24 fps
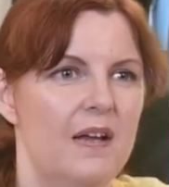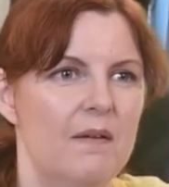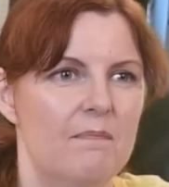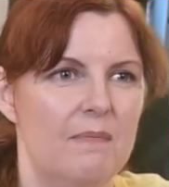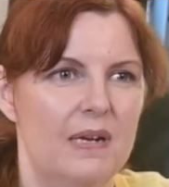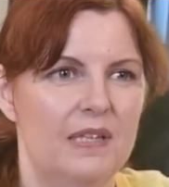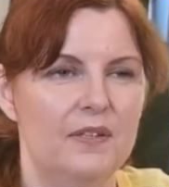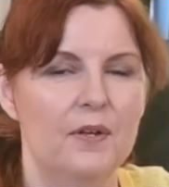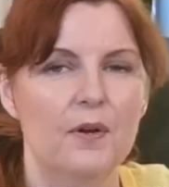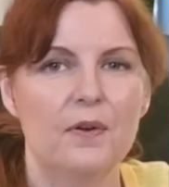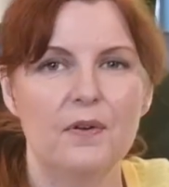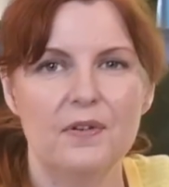
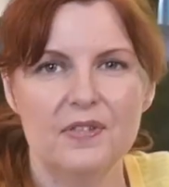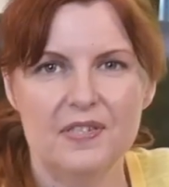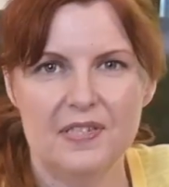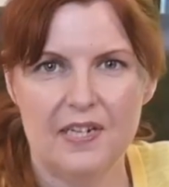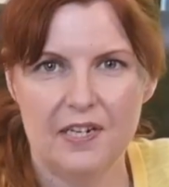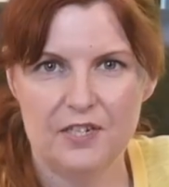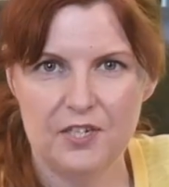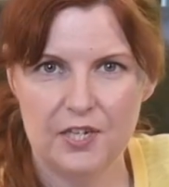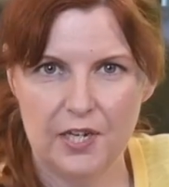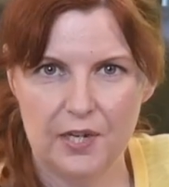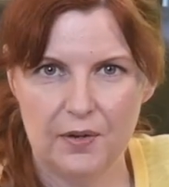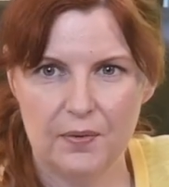My local
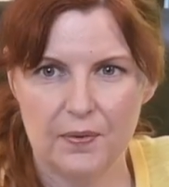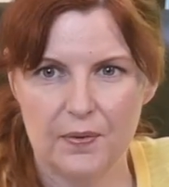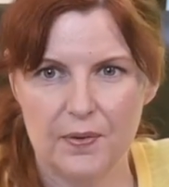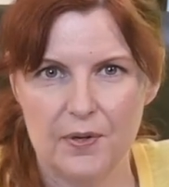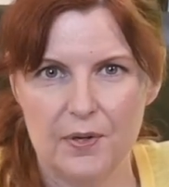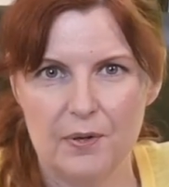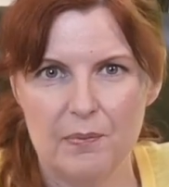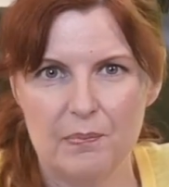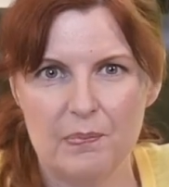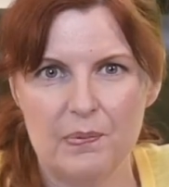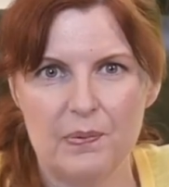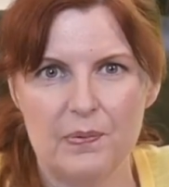Stitchy
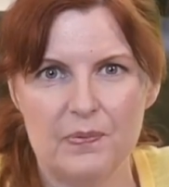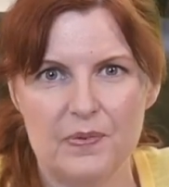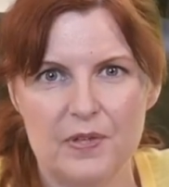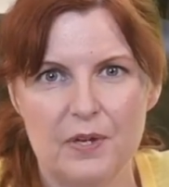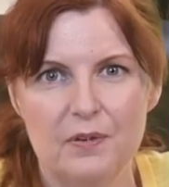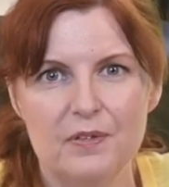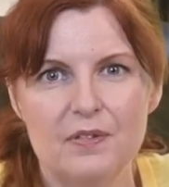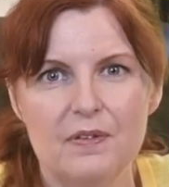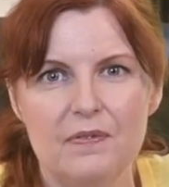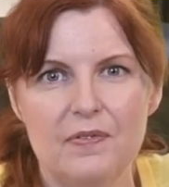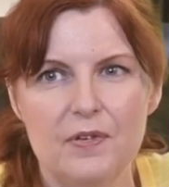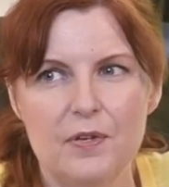group,
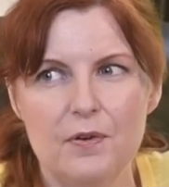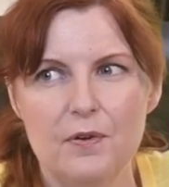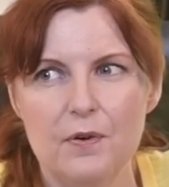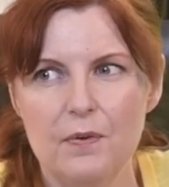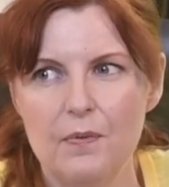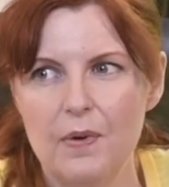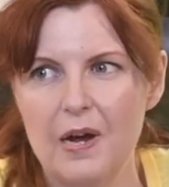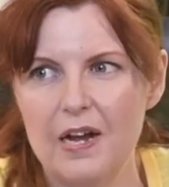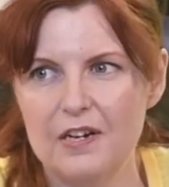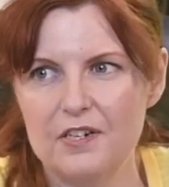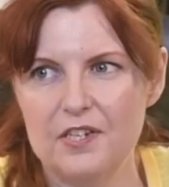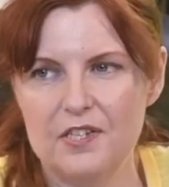those of you who
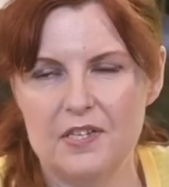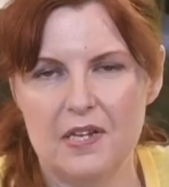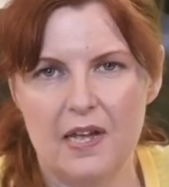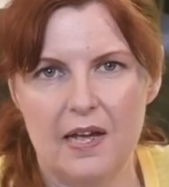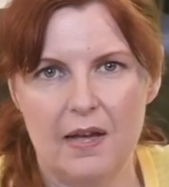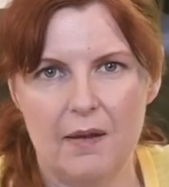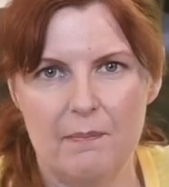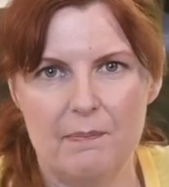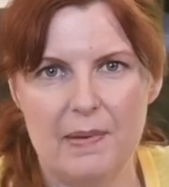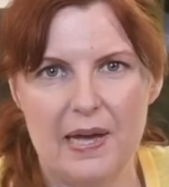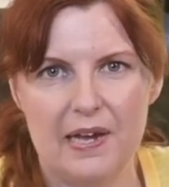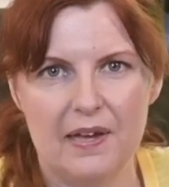watch
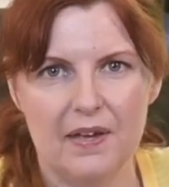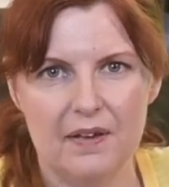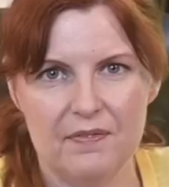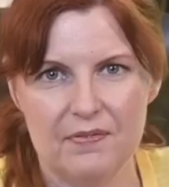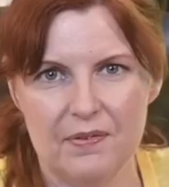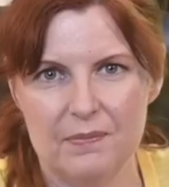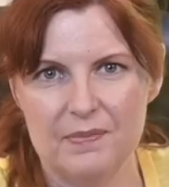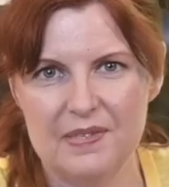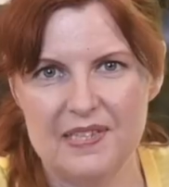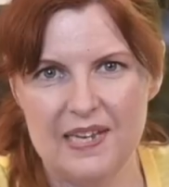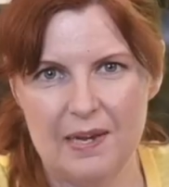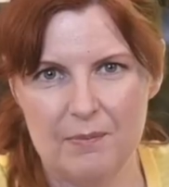Becca
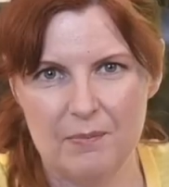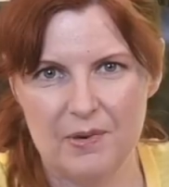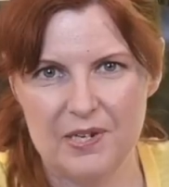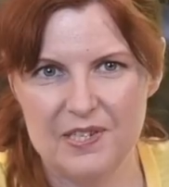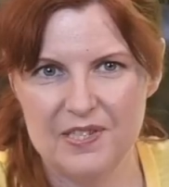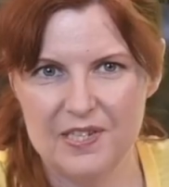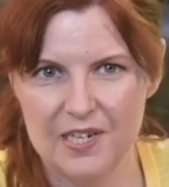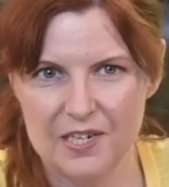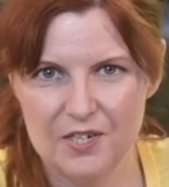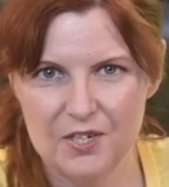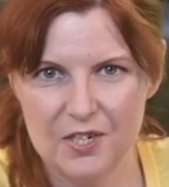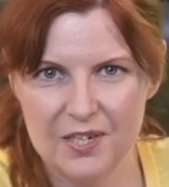from Sambry
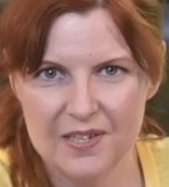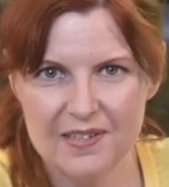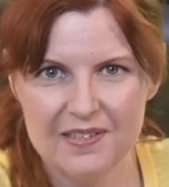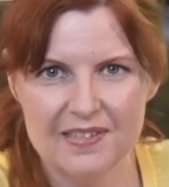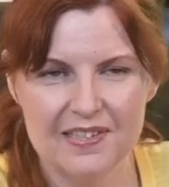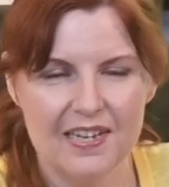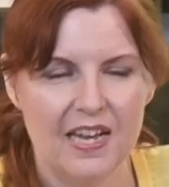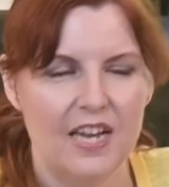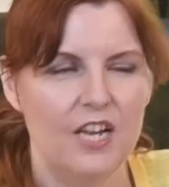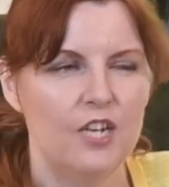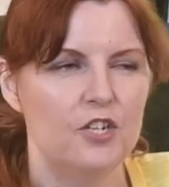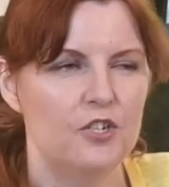
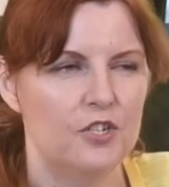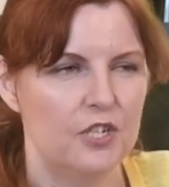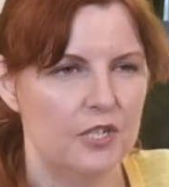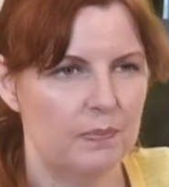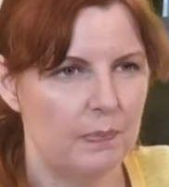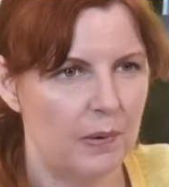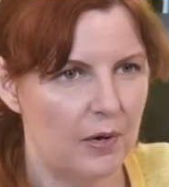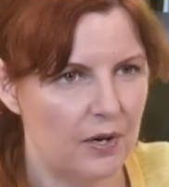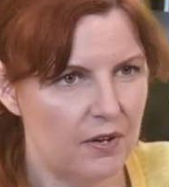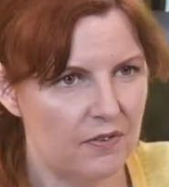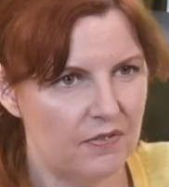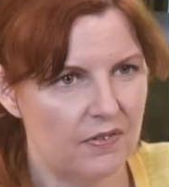Stitches, she's
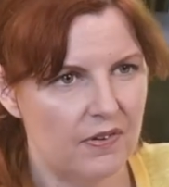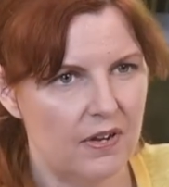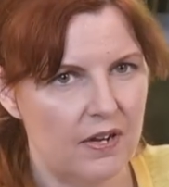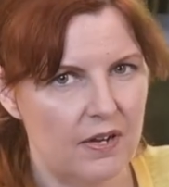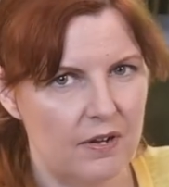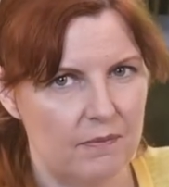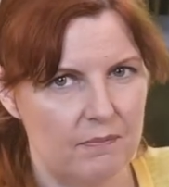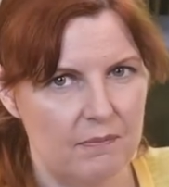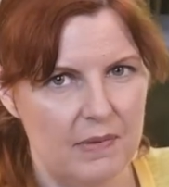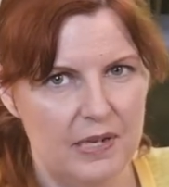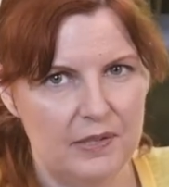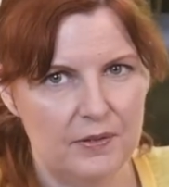part of
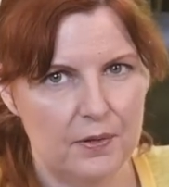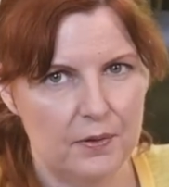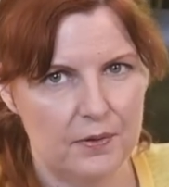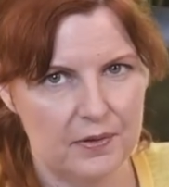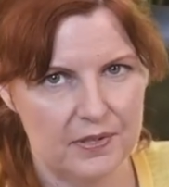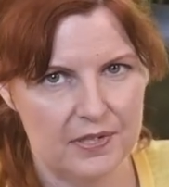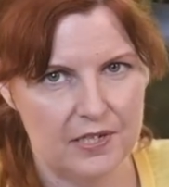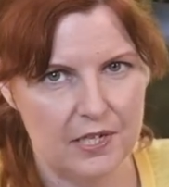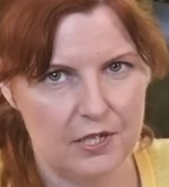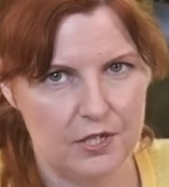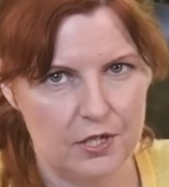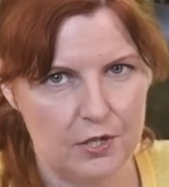my local
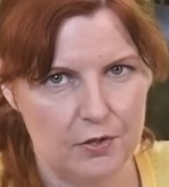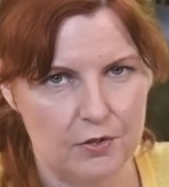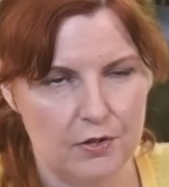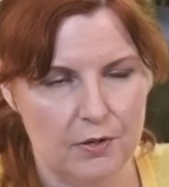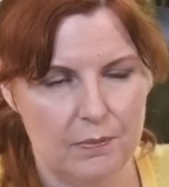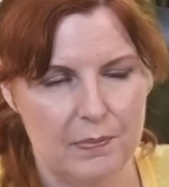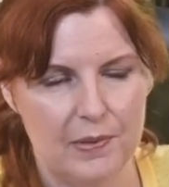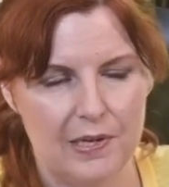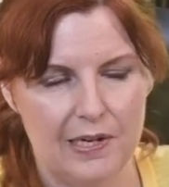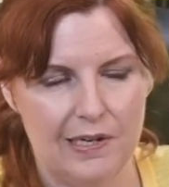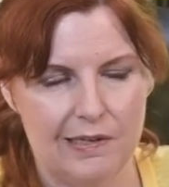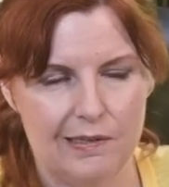Stitchy
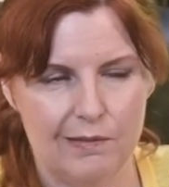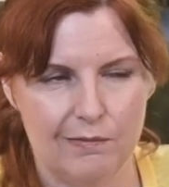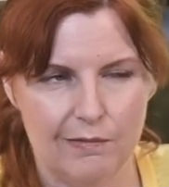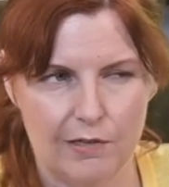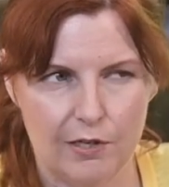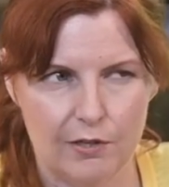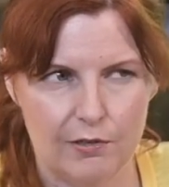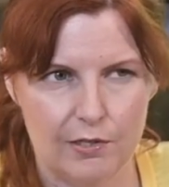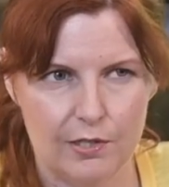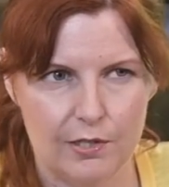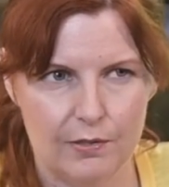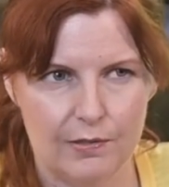group that I don't
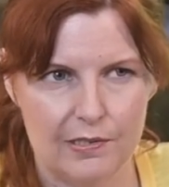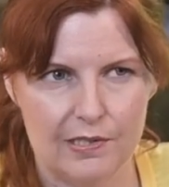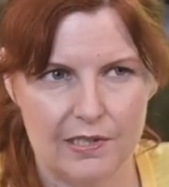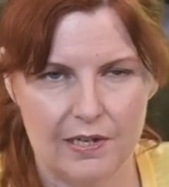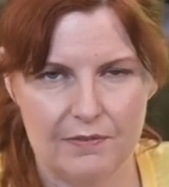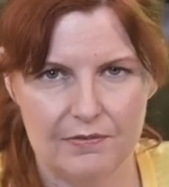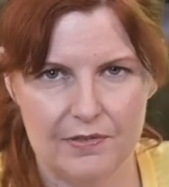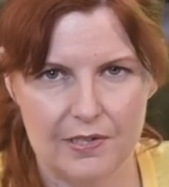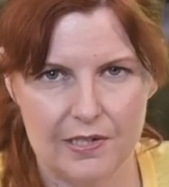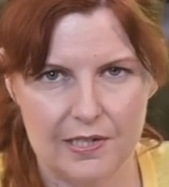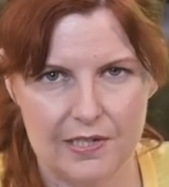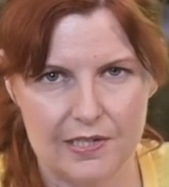go to as
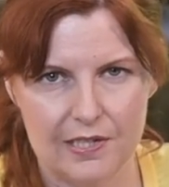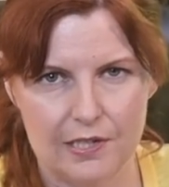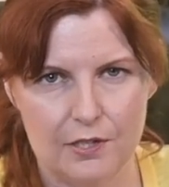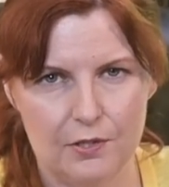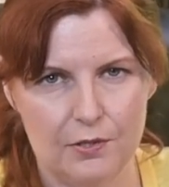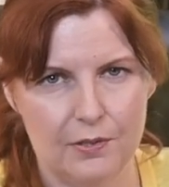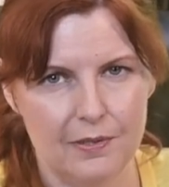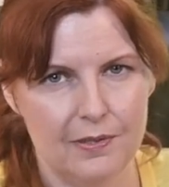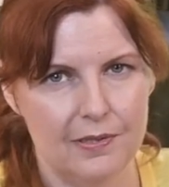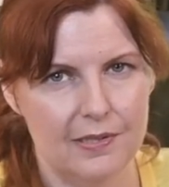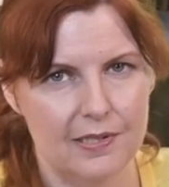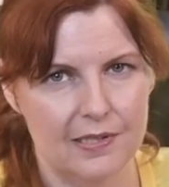often as I
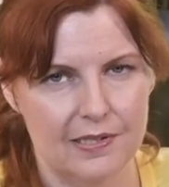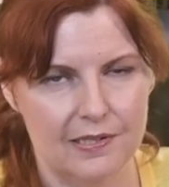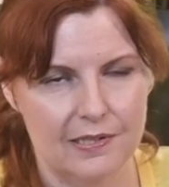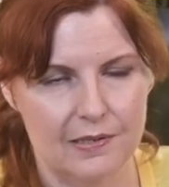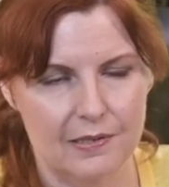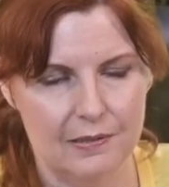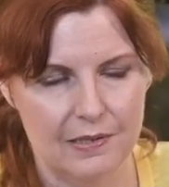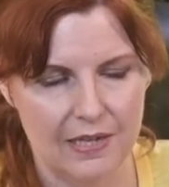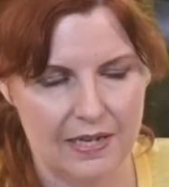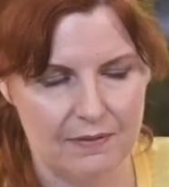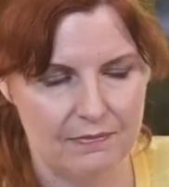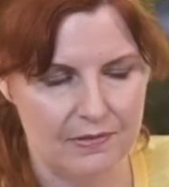should because
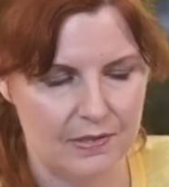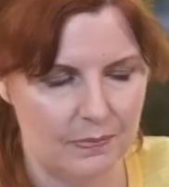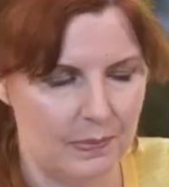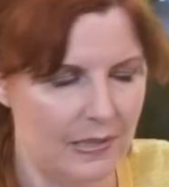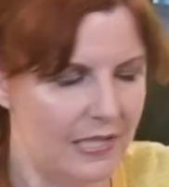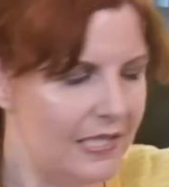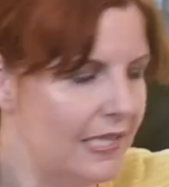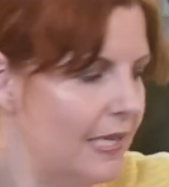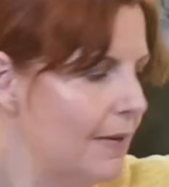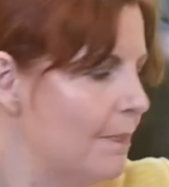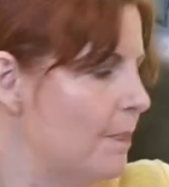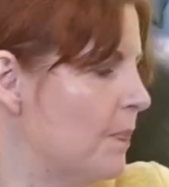life is
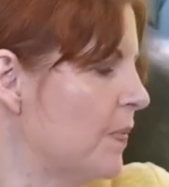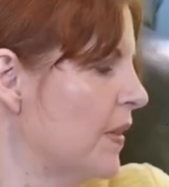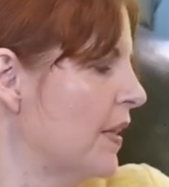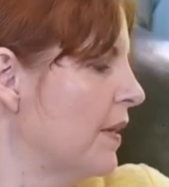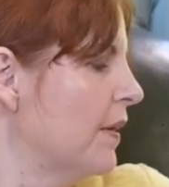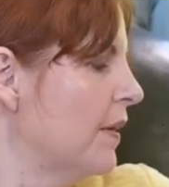busy.